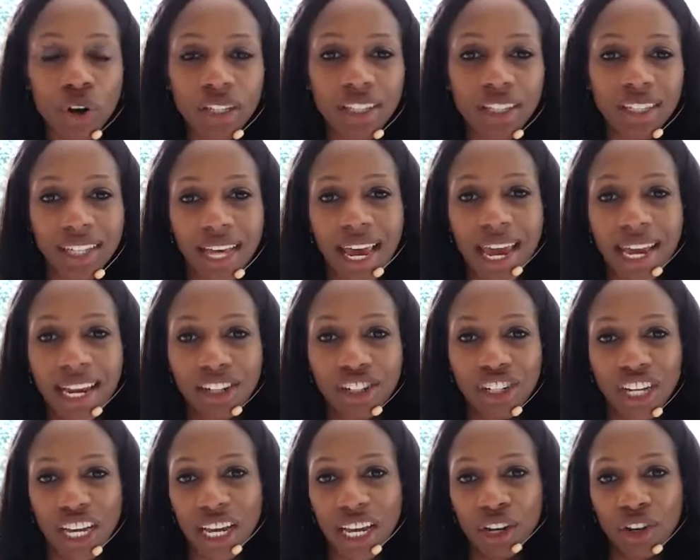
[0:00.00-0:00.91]

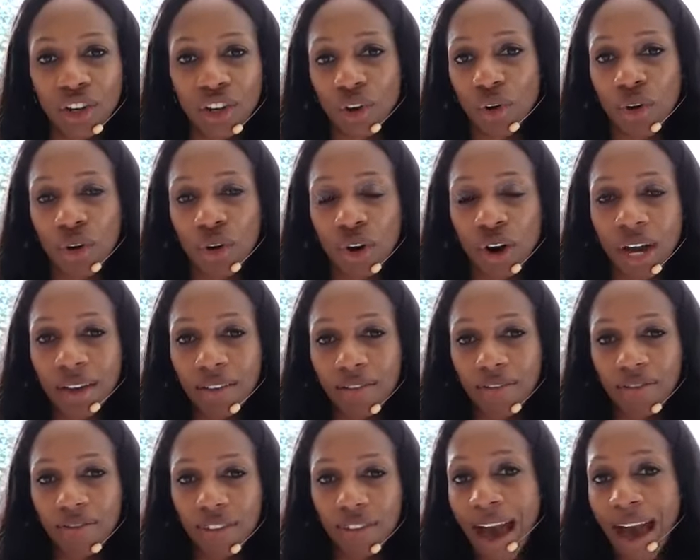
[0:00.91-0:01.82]
stage in your
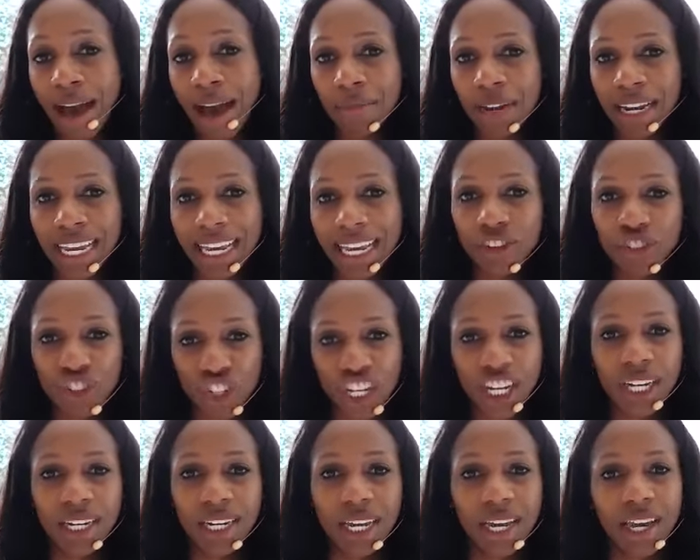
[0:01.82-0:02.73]
family
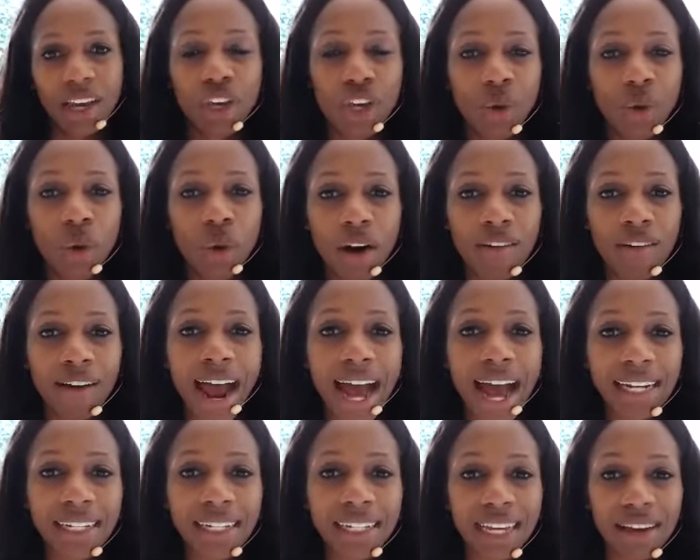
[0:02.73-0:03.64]
journey you are
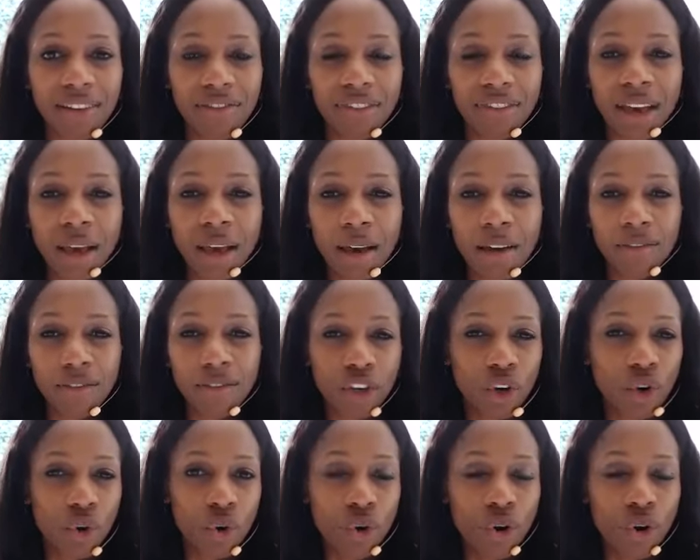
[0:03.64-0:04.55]
at. If
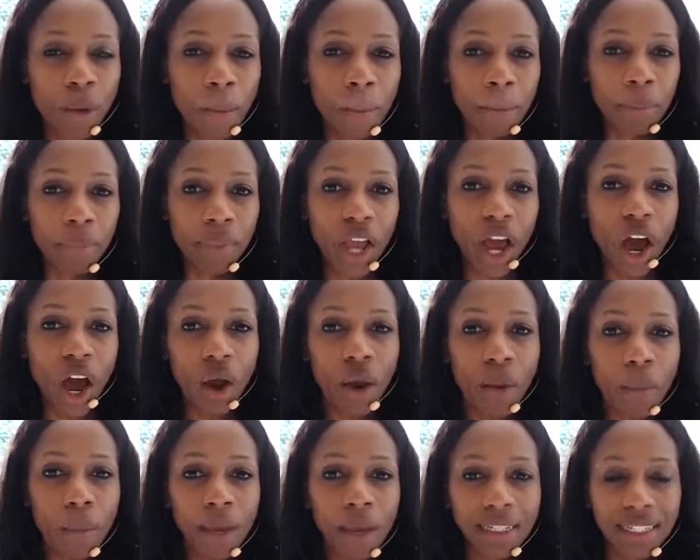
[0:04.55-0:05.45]
you're
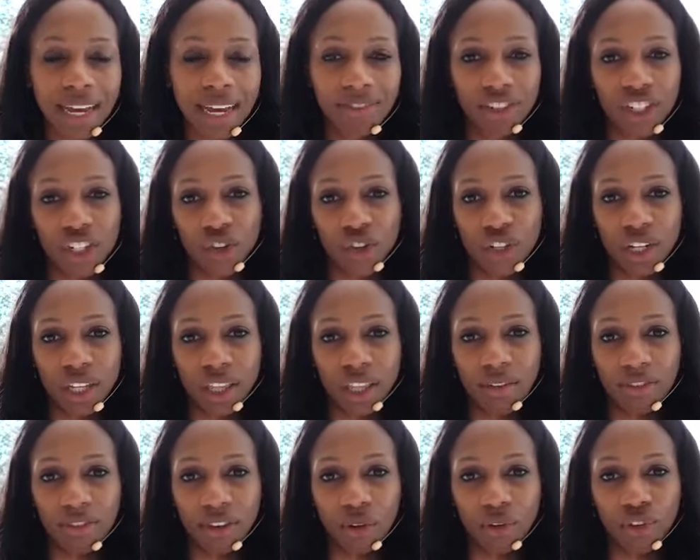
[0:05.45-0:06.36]
hoping to have children in
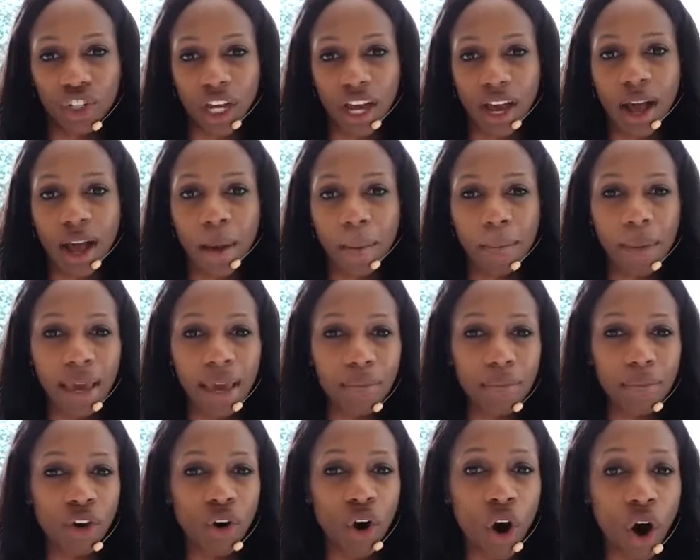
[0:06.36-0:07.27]
the future,
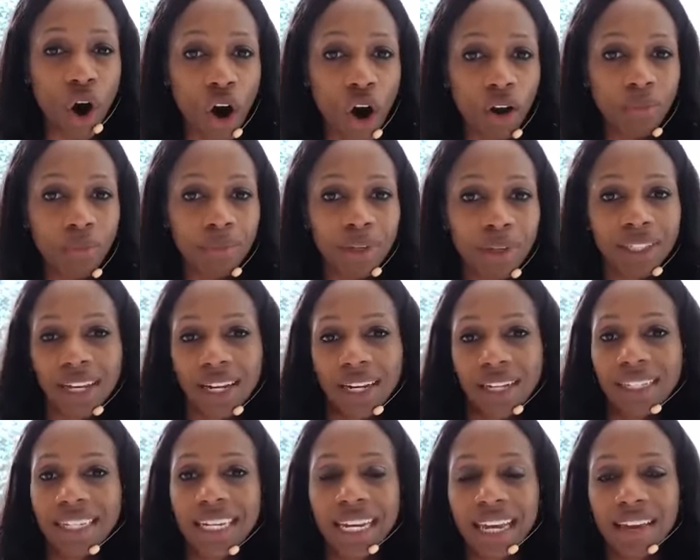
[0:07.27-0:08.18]
maybe you're on
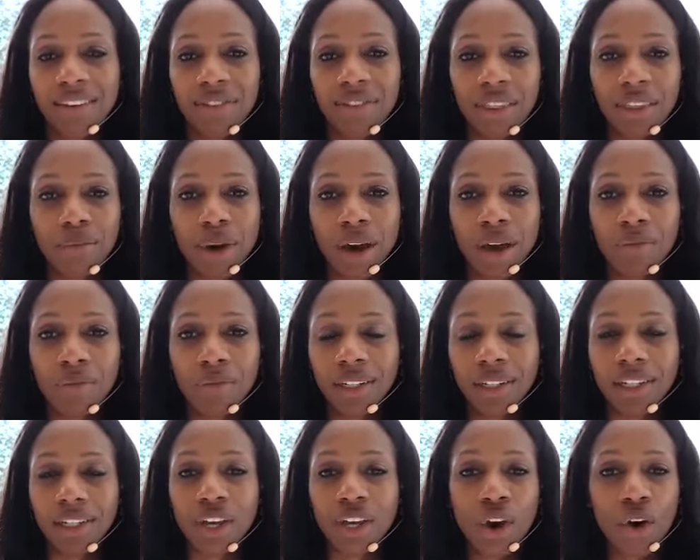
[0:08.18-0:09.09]
maternity leave at the
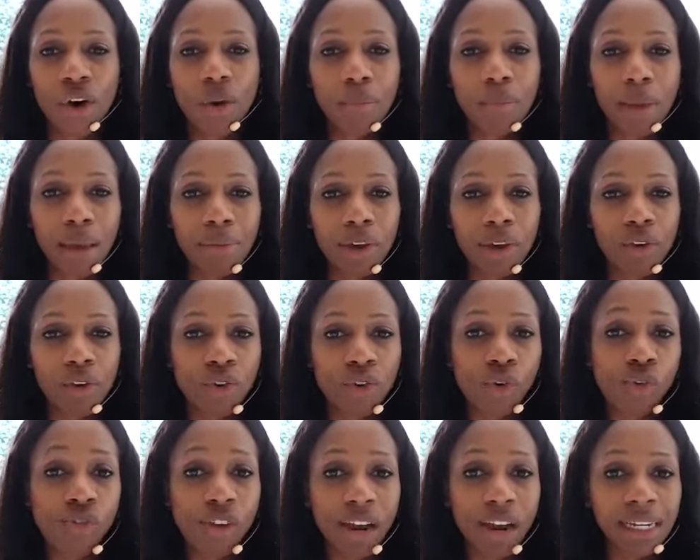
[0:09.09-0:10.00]
moment, or maybe you're
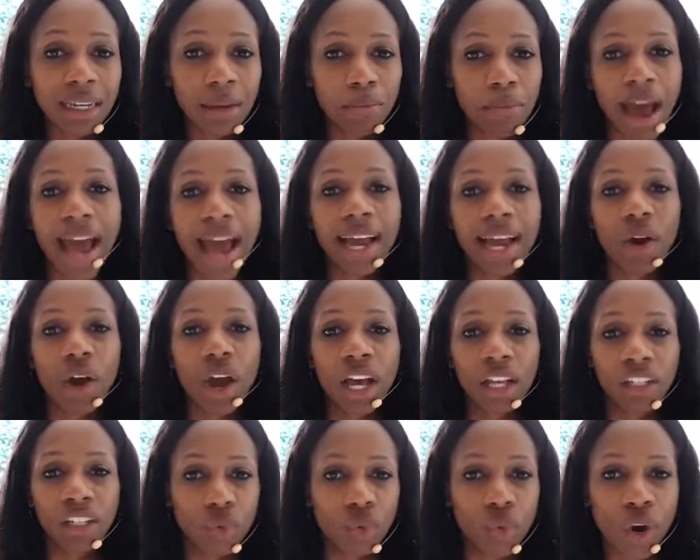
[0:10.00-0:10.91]
already back
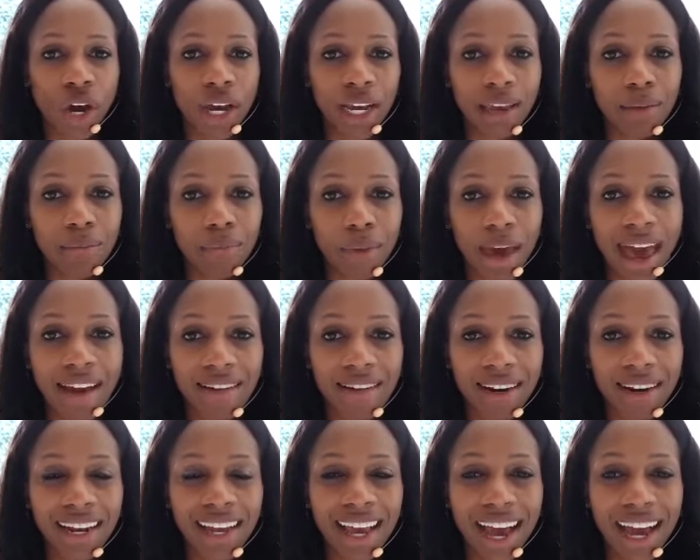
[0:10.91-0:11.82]
as a working
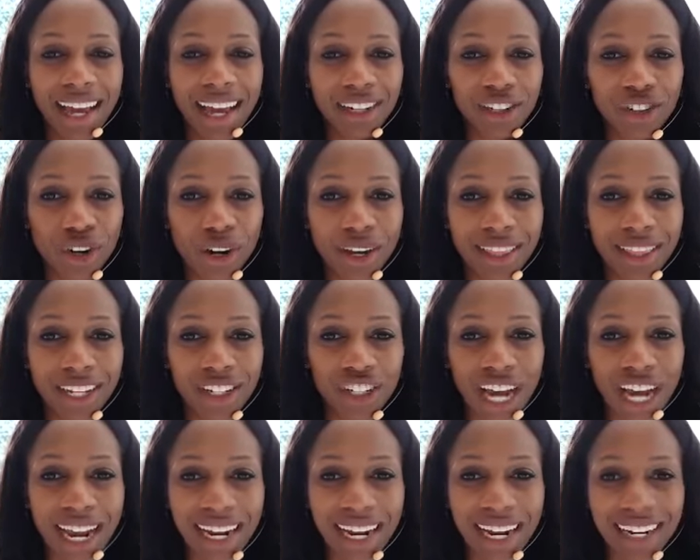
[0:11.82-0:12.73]
parent and enjoying the
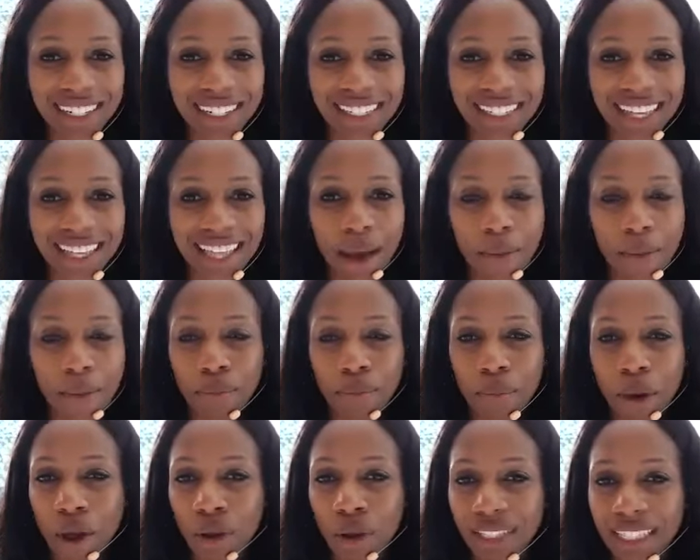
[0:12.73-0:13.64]
challenges that that
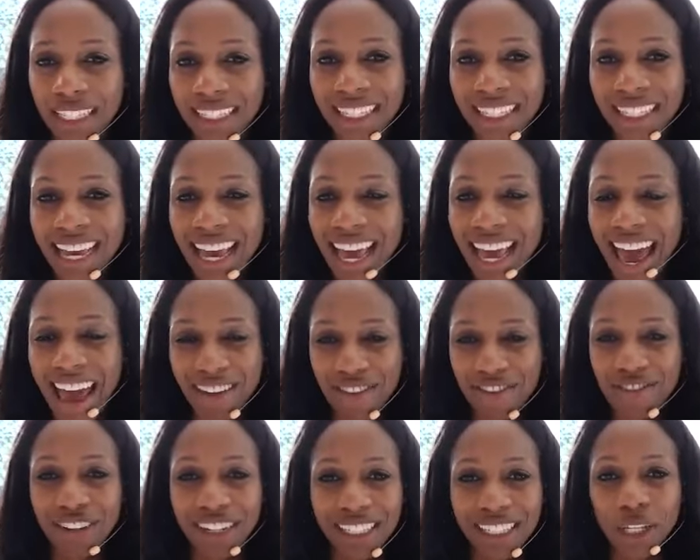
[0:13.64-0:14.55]
poses
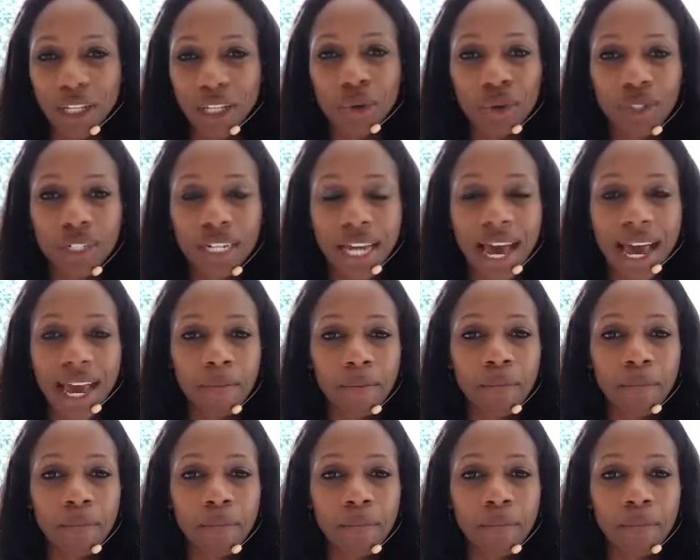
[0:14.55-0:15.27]
every single day.